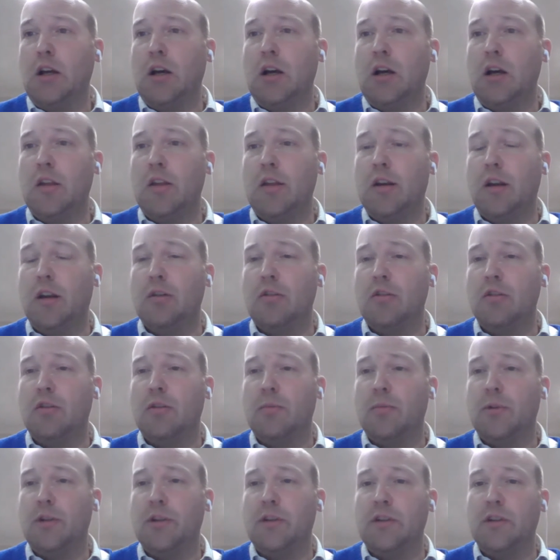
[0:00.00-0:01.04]
the local
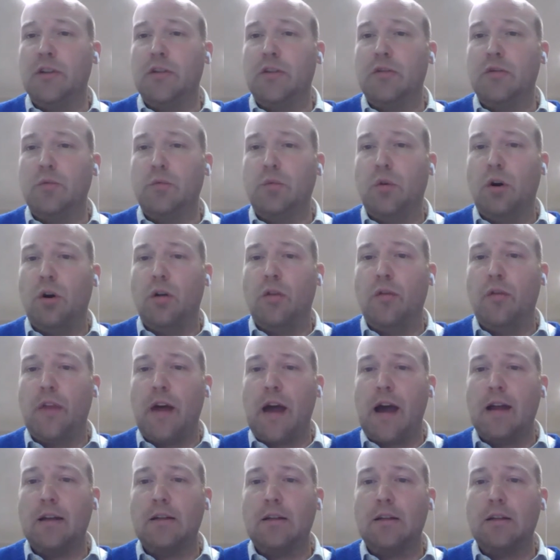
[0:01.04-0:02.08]
community as to what
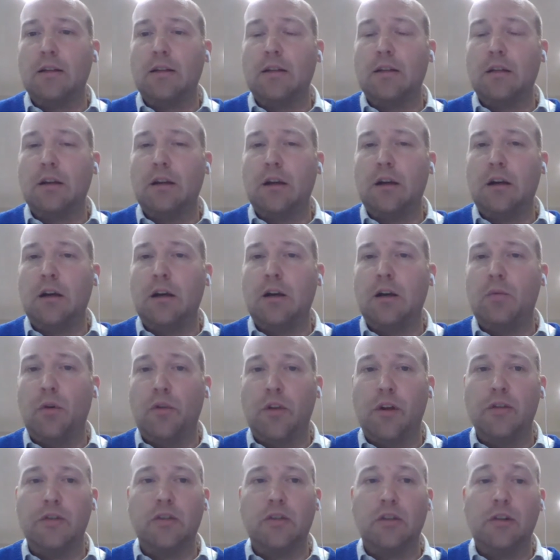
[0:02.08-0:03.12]

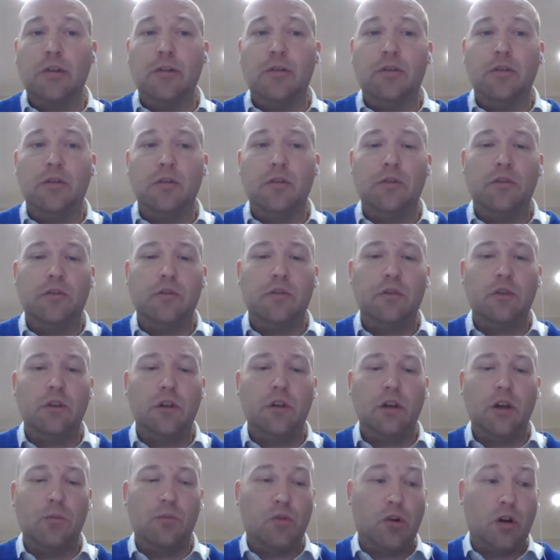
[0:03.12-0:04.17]
those solutions
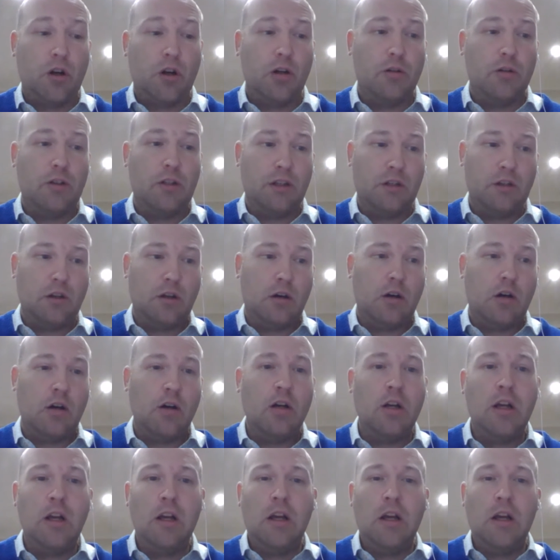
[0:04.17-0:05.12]
and priorities are,